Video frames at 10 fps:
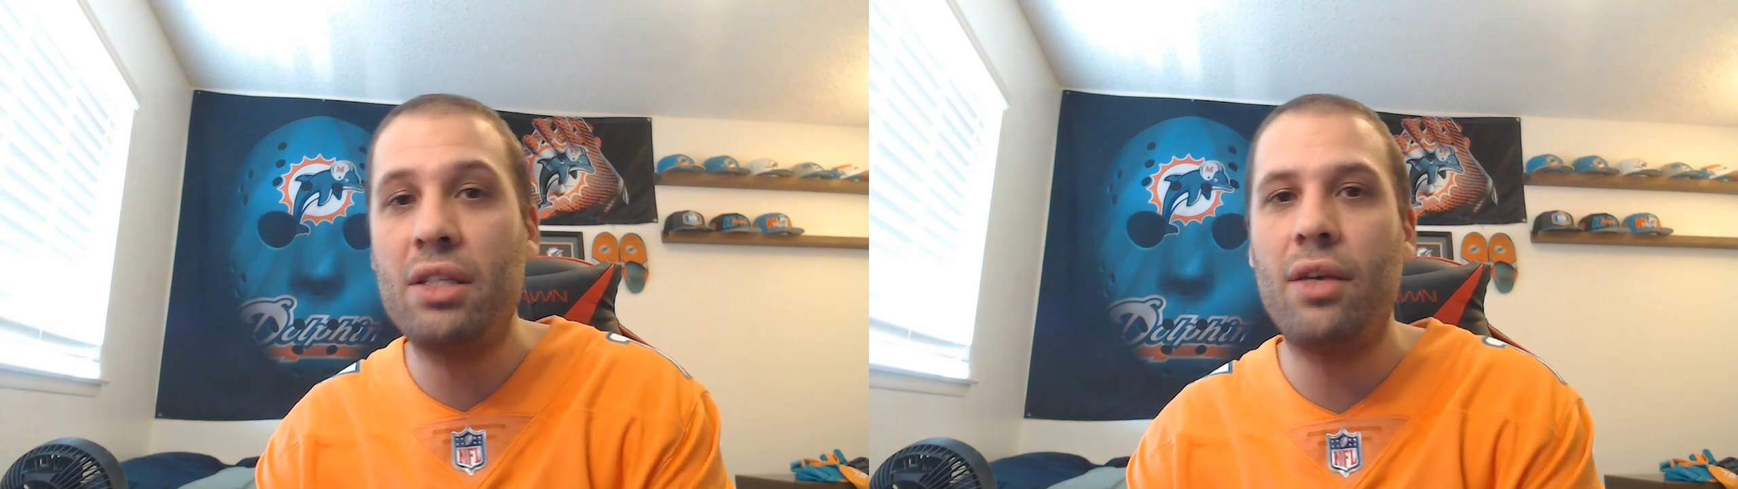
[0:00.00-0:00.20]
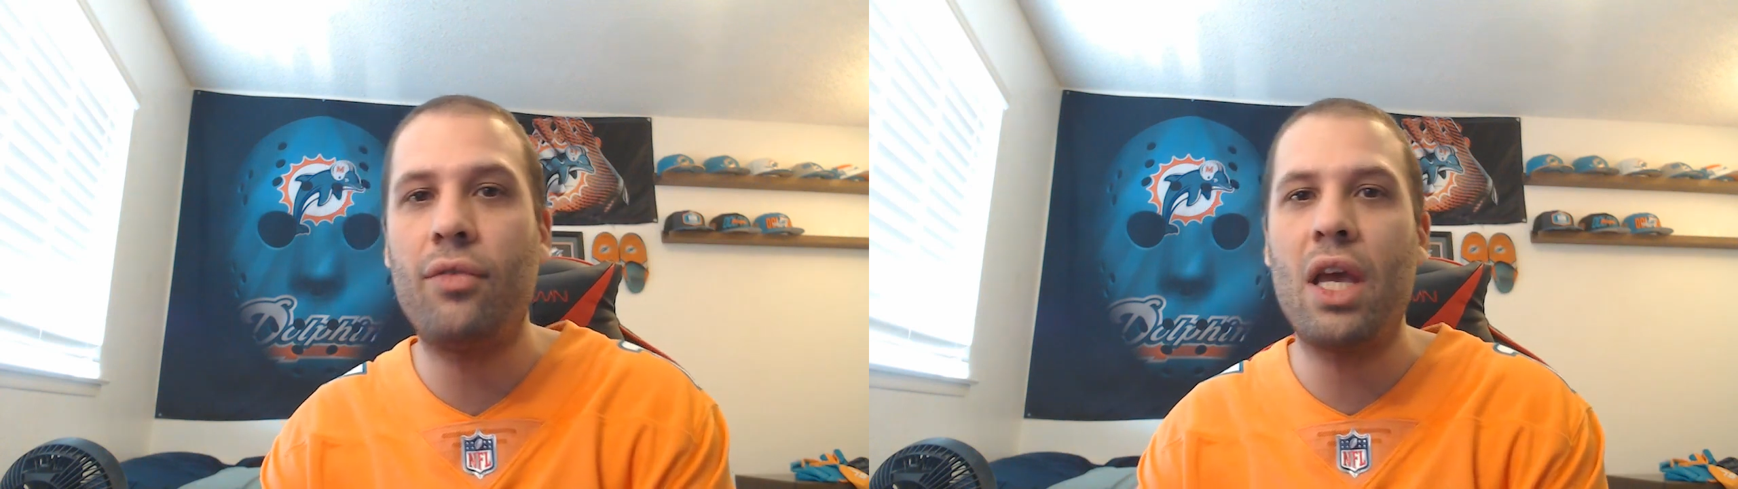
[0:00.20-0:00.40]

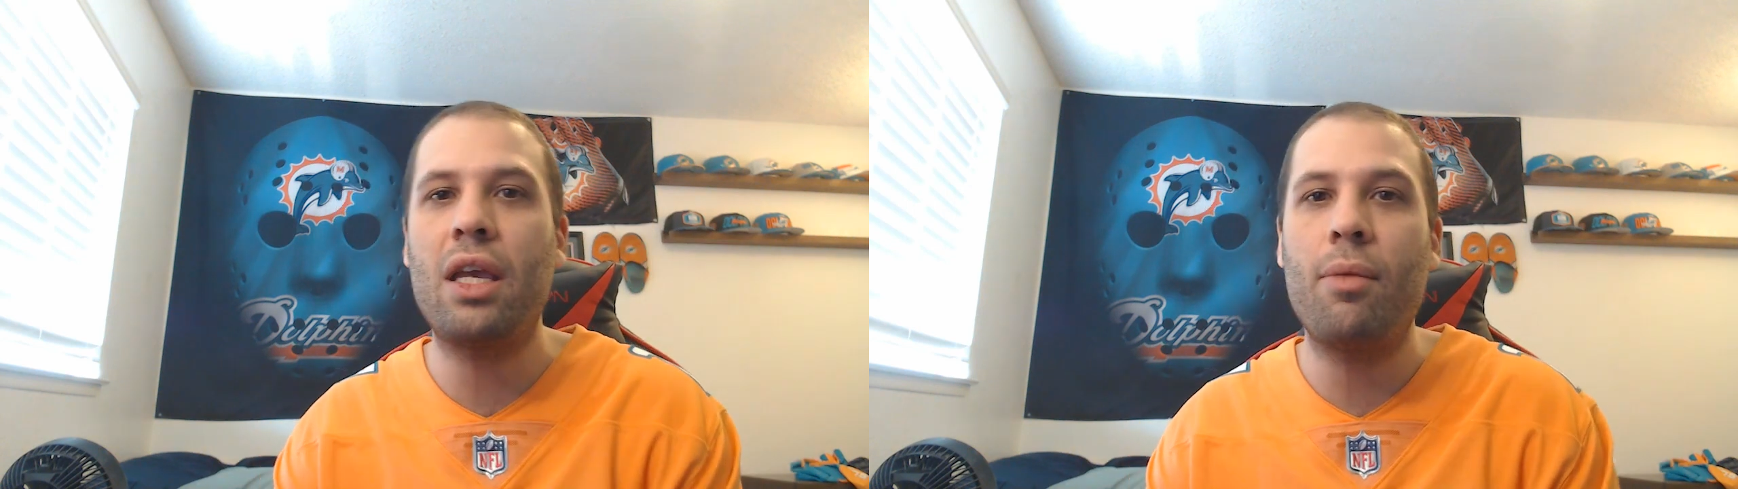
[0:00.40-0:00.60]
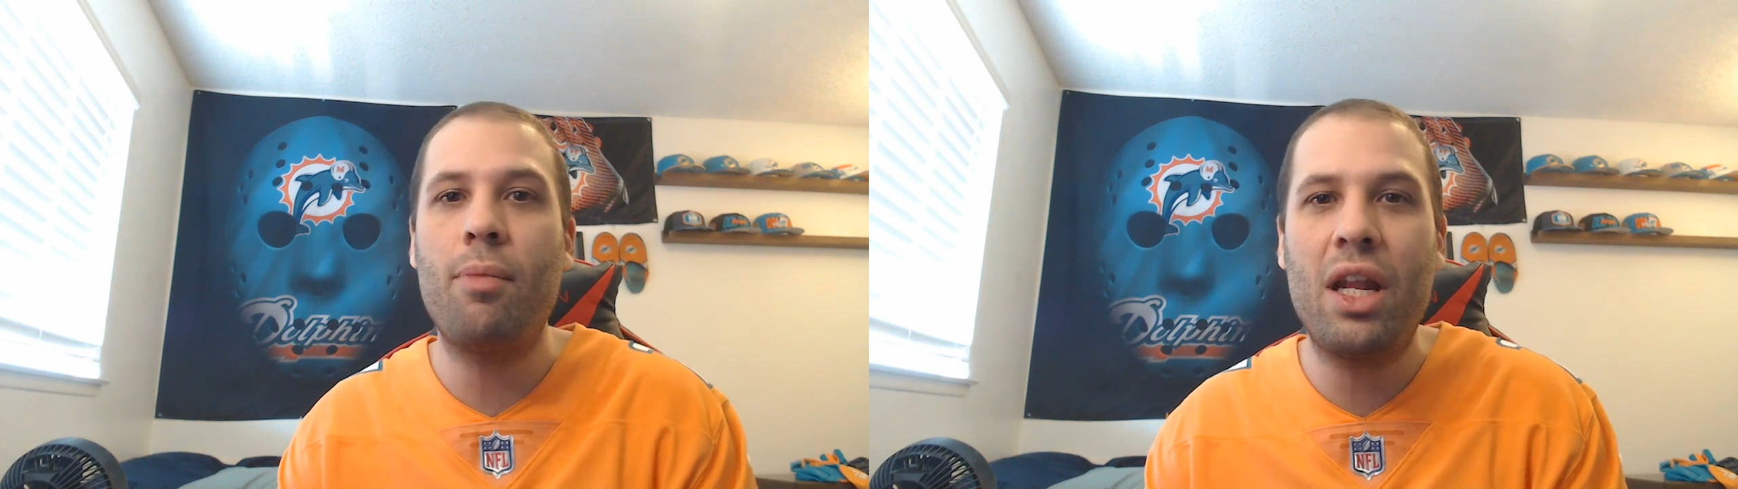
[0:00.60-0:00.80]
if they
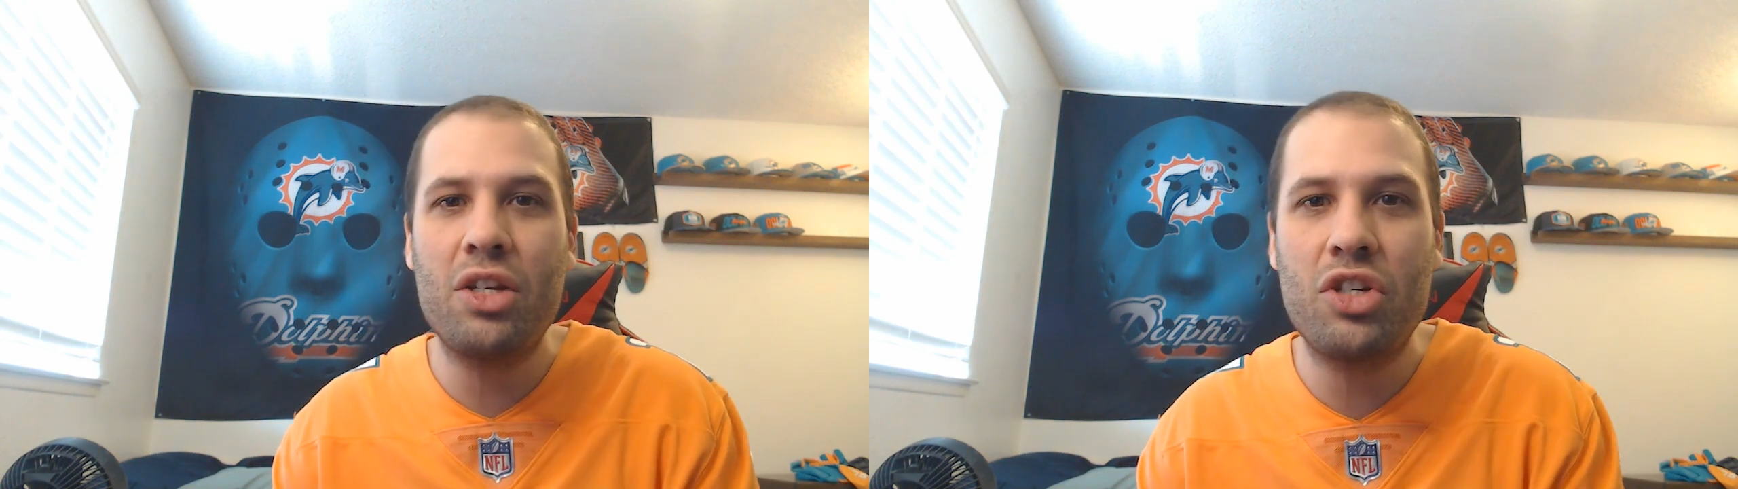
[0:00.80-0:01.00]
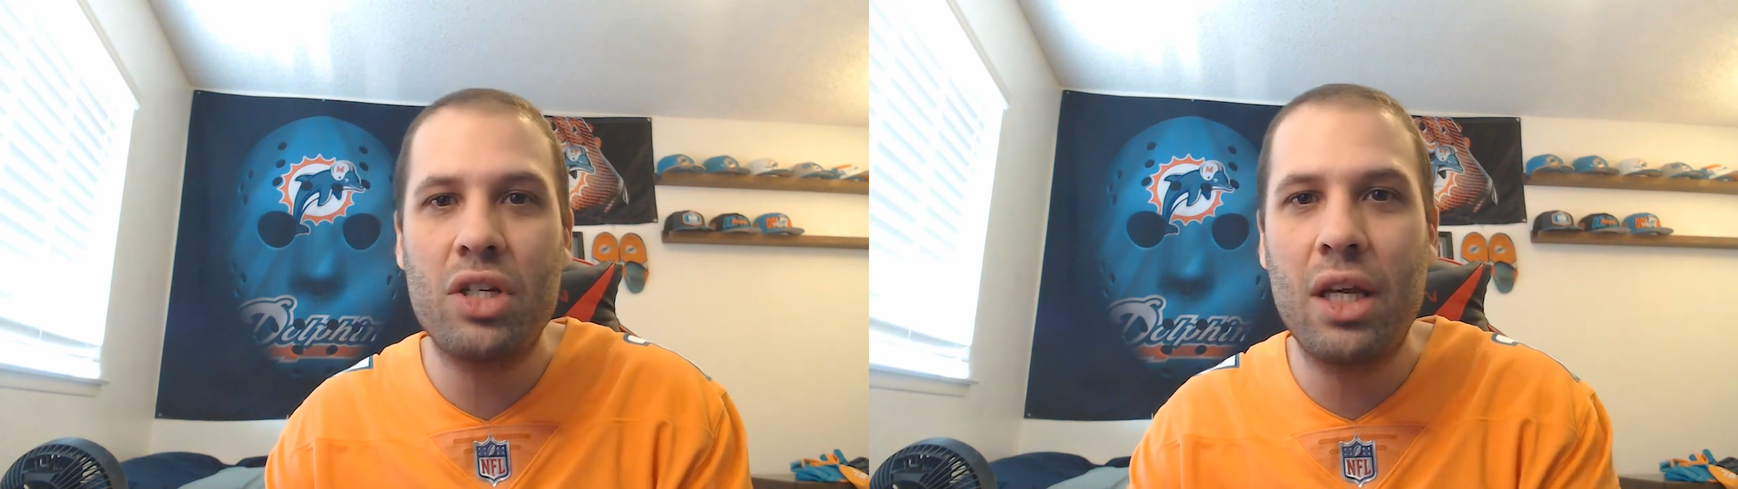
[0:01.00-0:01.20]
can
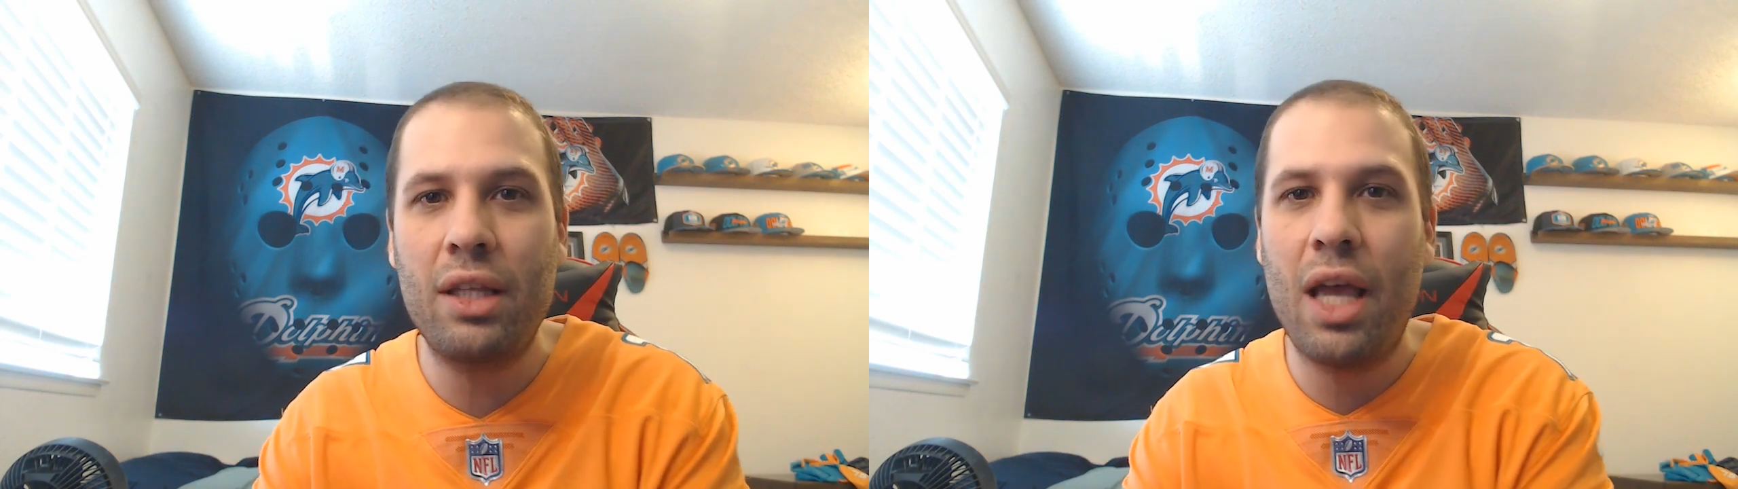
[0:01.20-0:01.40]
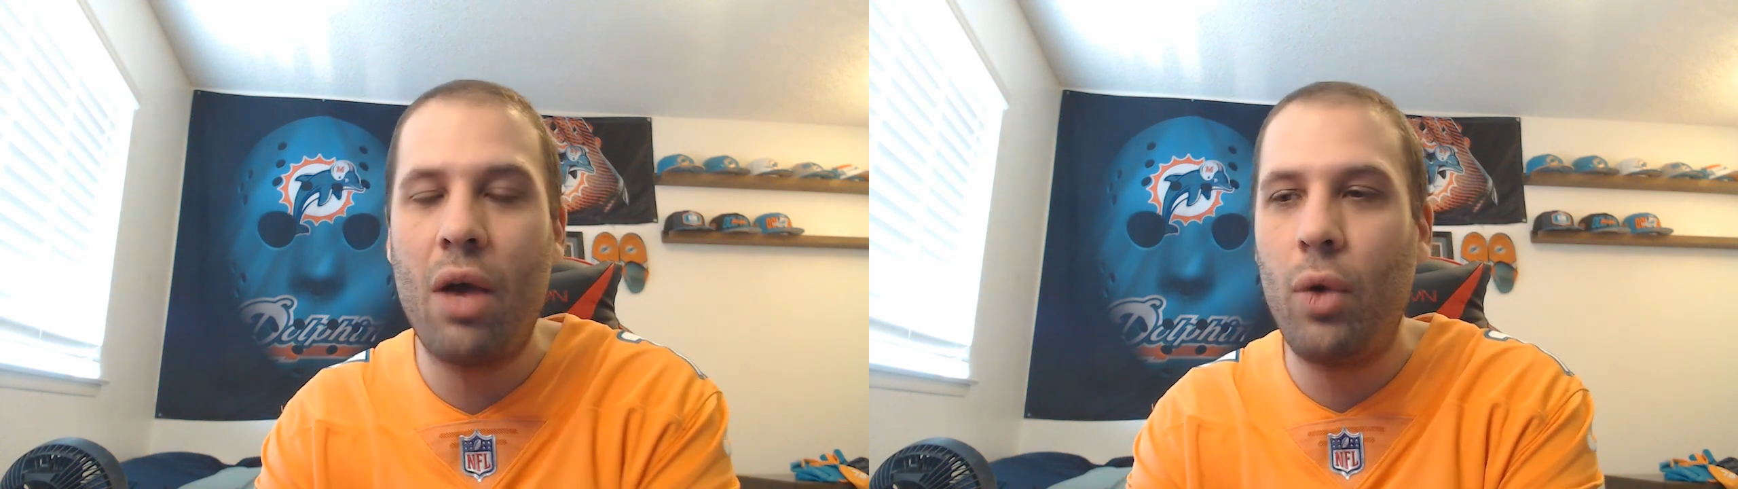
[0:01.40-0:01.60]
manage to get
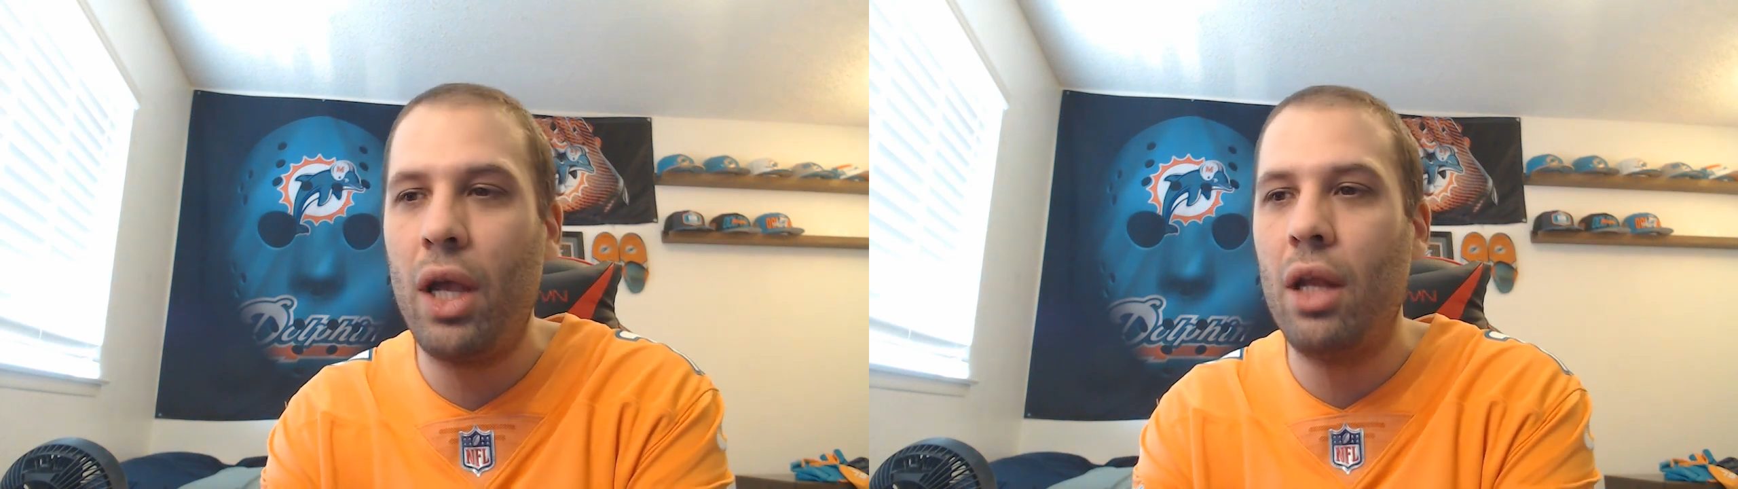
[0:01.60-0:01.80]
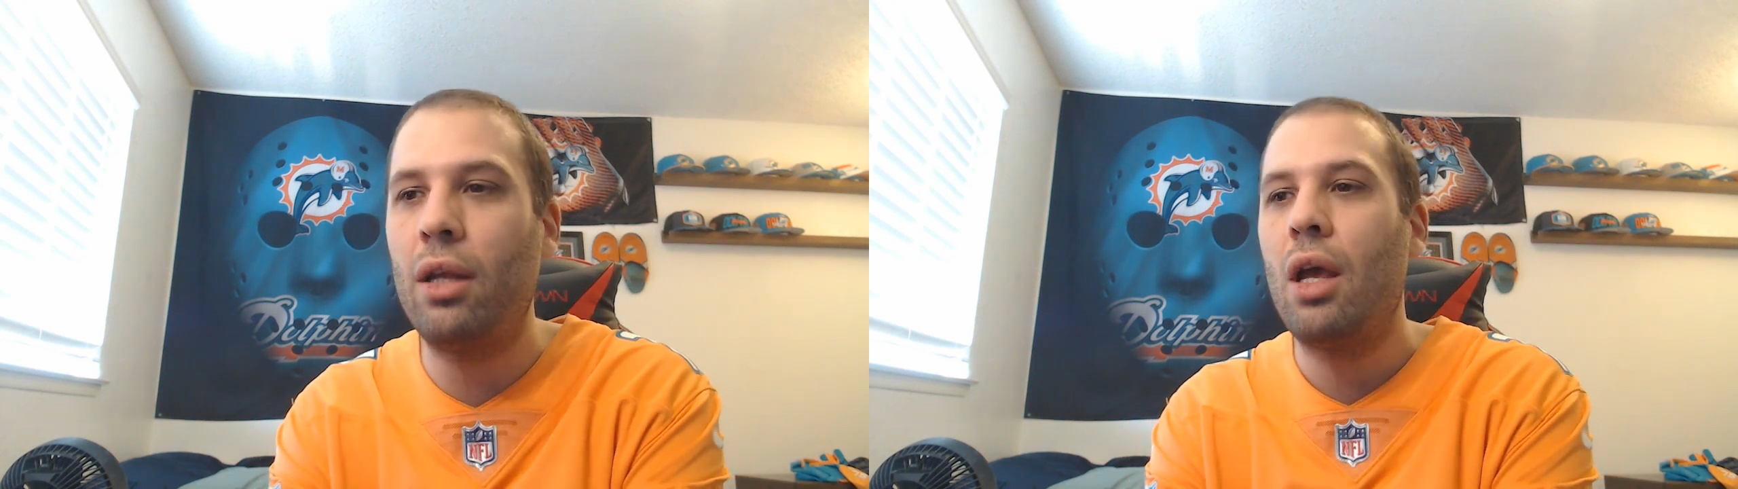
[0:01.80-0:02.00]
that
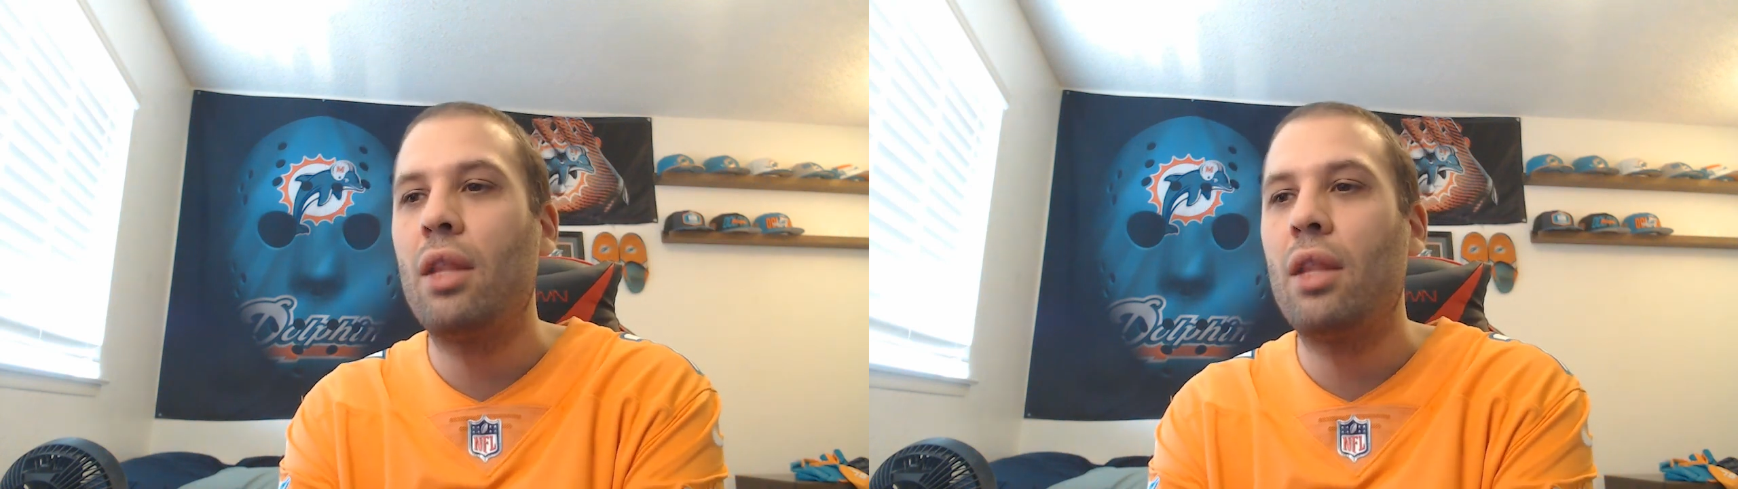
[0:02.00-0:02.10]
win,